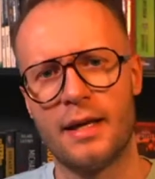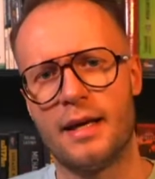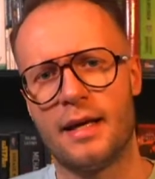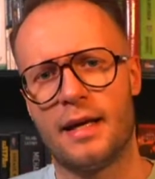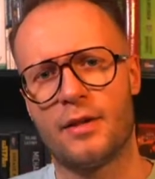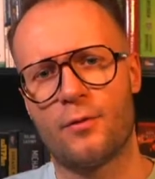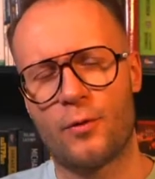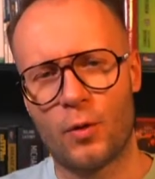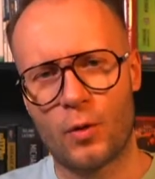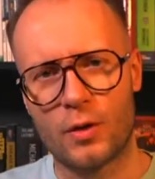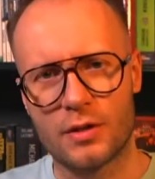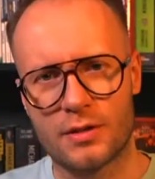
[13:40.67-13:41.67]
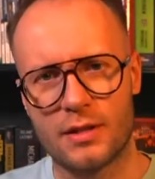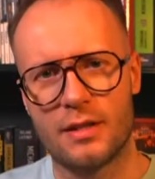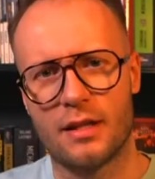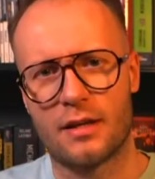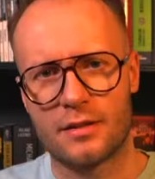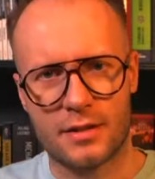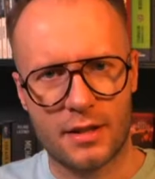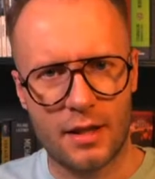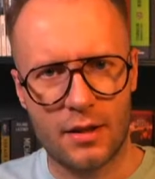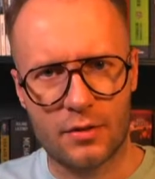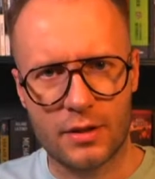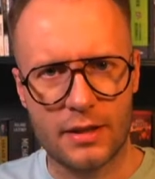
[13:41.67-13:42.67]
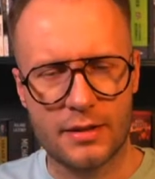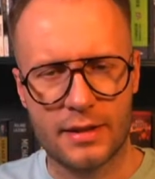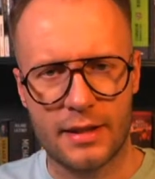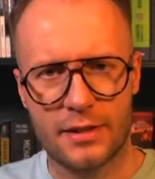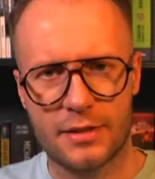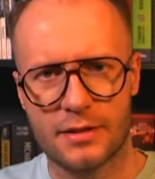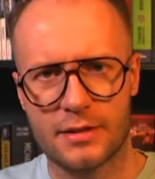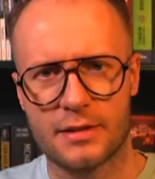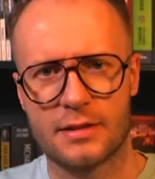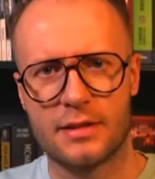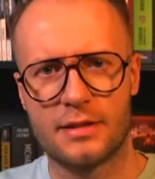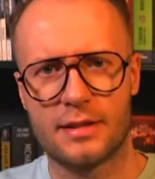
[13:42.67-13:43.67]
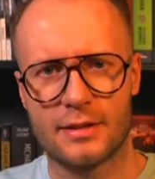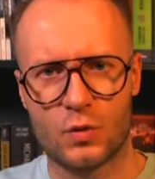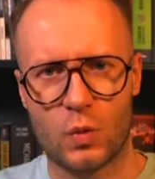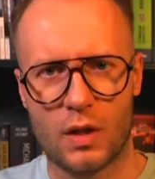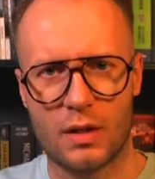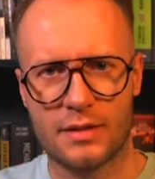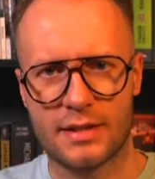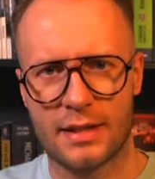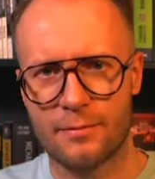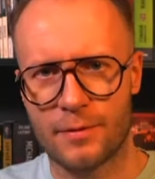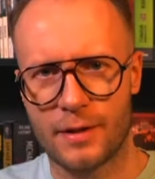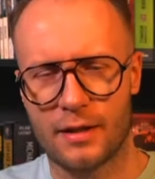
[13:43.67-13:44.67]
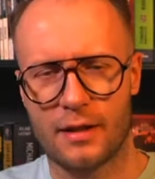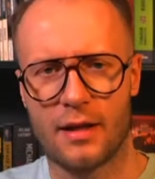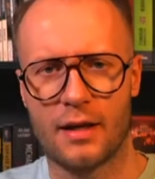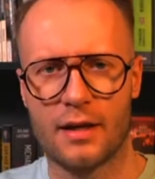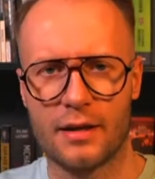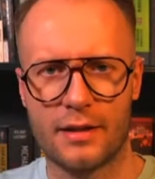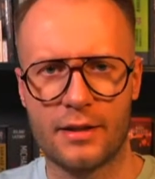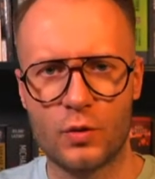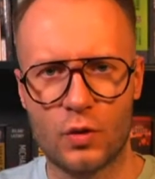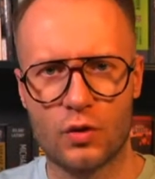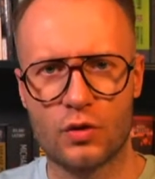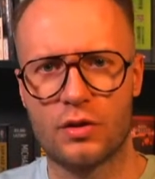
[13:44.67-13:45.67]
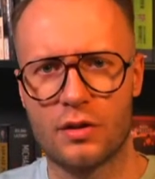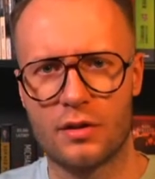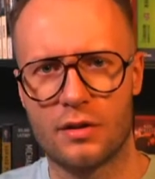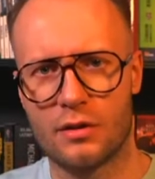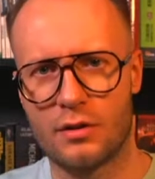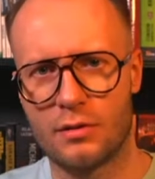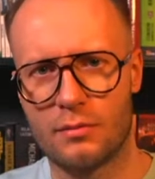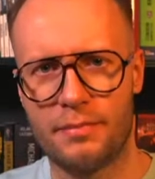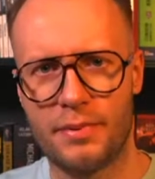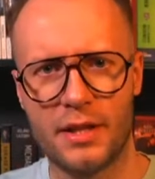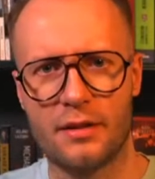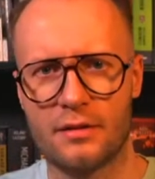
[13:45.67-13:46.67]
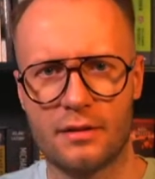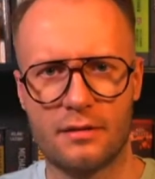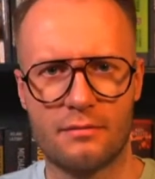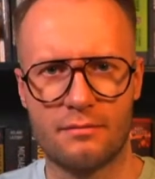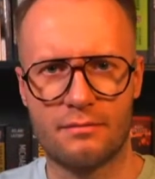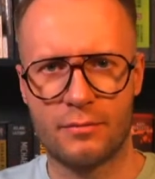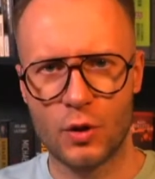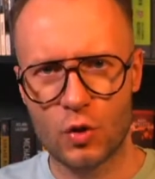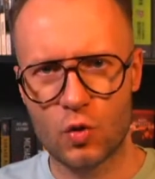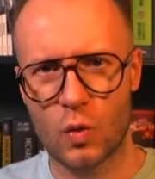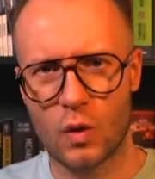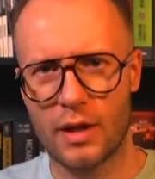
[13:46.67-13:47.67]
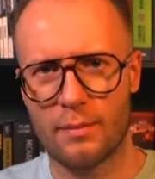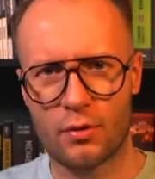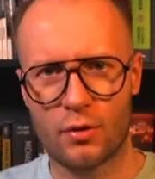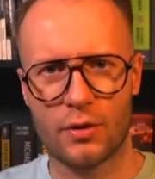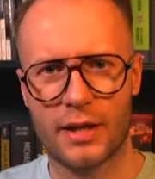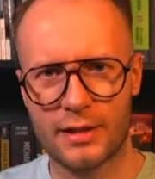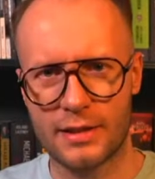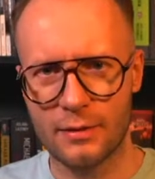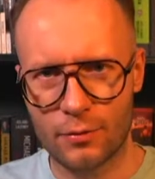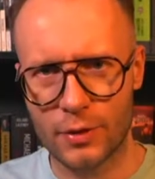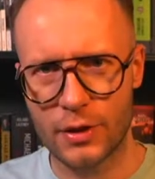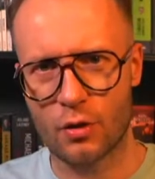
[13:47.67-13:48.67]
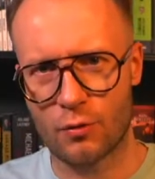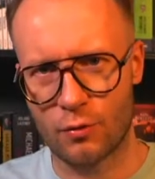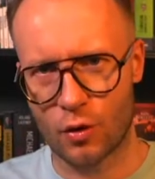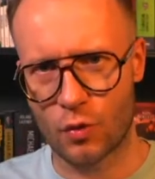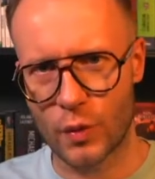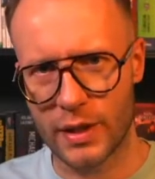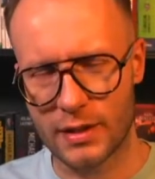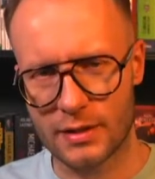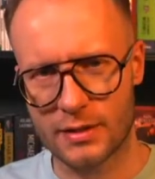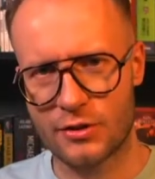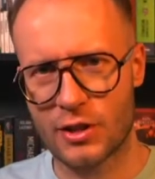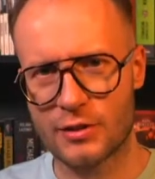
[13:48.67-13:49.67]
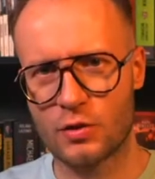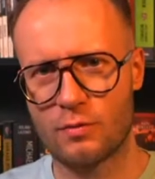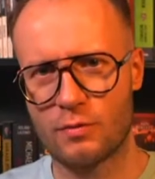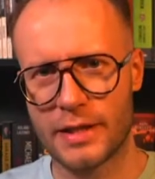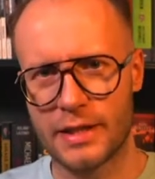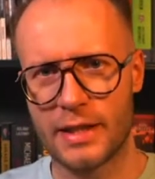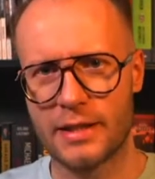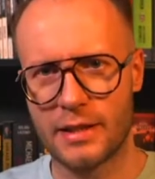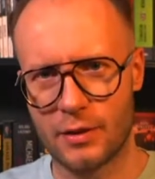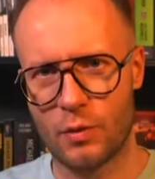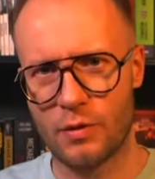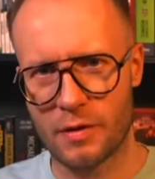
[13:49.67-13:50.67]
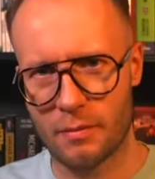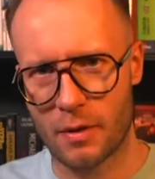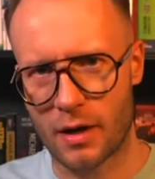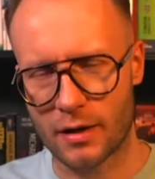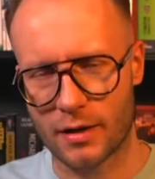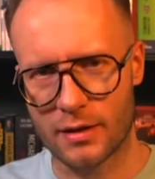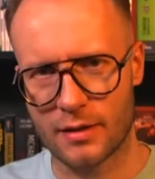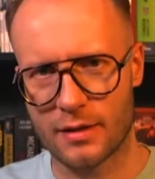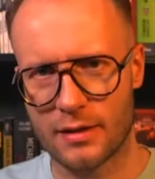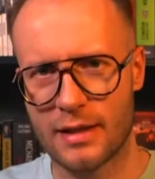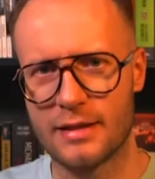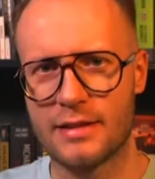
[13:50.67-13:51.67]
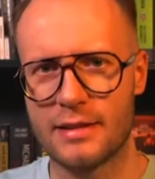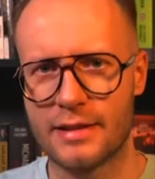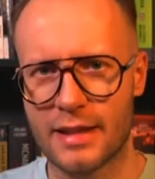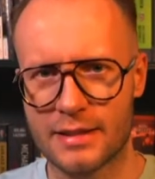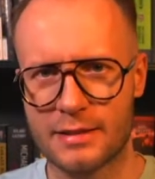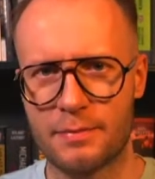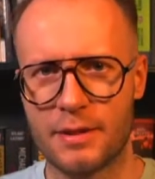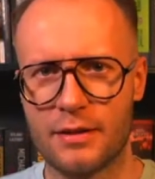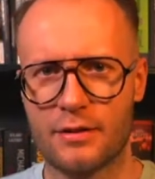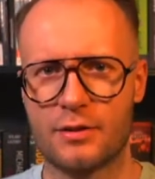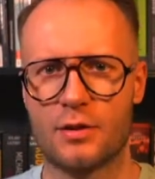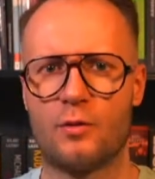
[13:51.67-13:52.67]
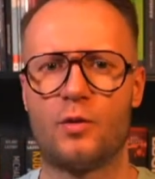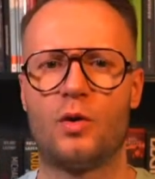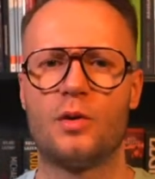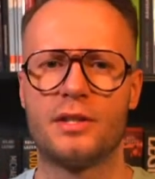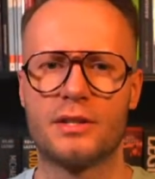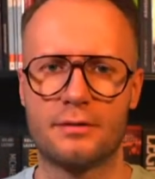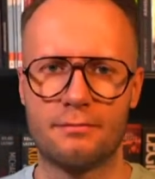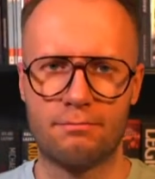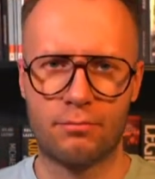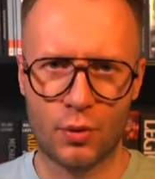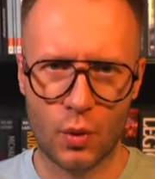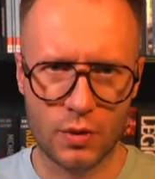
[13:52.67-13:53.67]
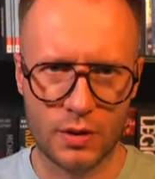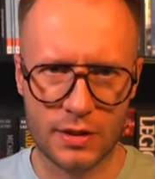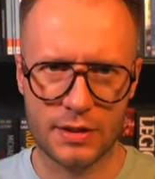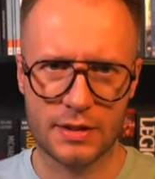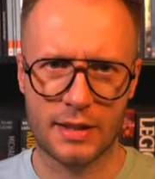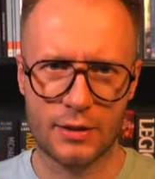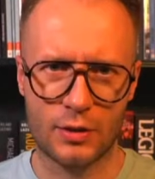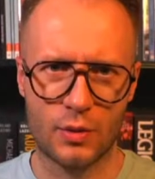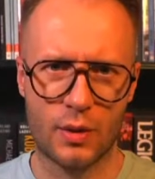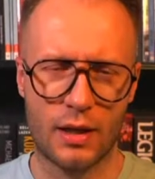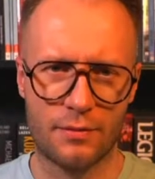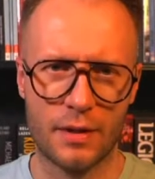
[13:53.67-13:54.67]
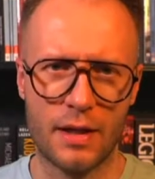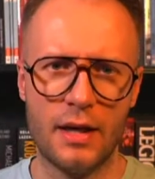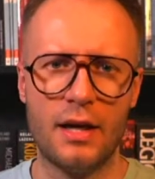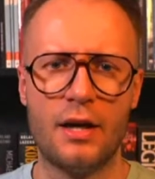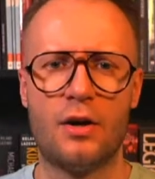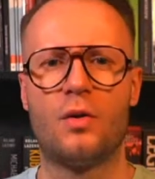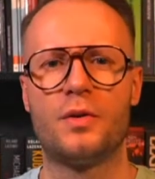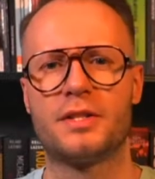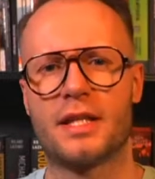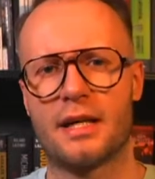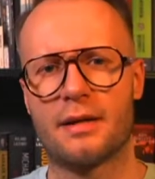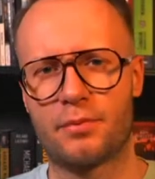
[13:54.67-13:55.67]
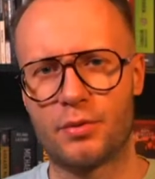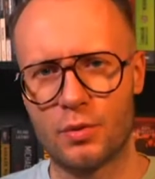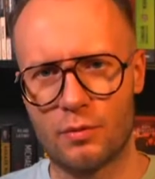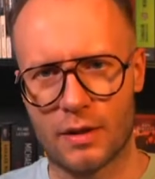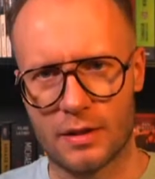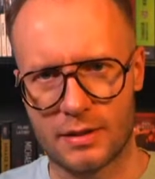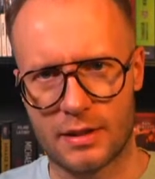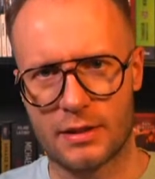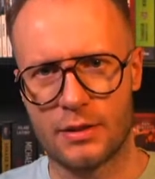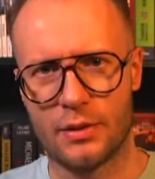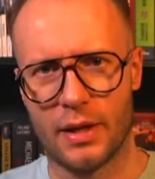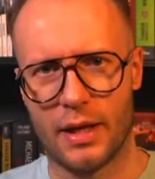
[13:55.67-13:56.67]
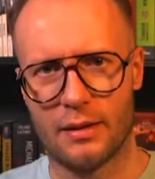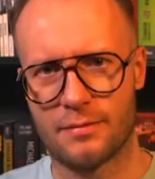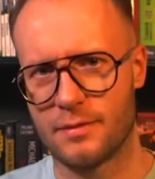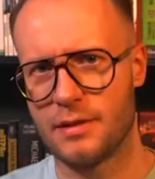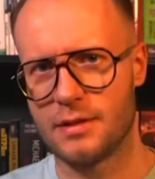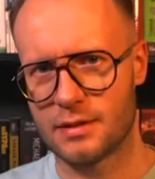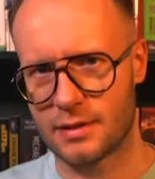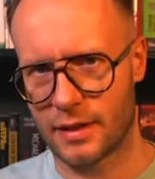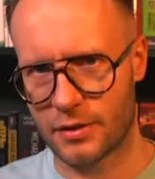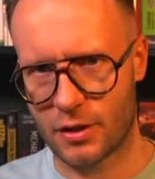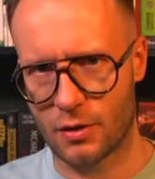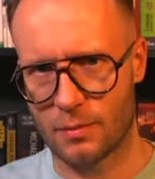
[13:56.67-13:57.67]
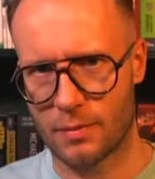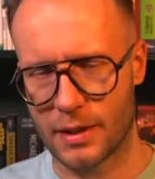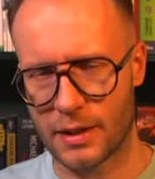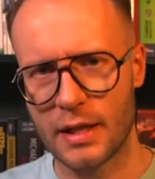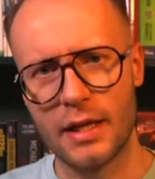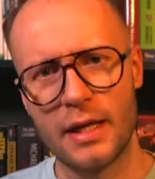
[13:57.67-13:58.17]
And of course, in large-scale organizations, it's as well something like you don't build usually a product in 3 or 4 weeks just to validate it with the market. And that's because of all these processes that you have, all these approvals that you have in such company.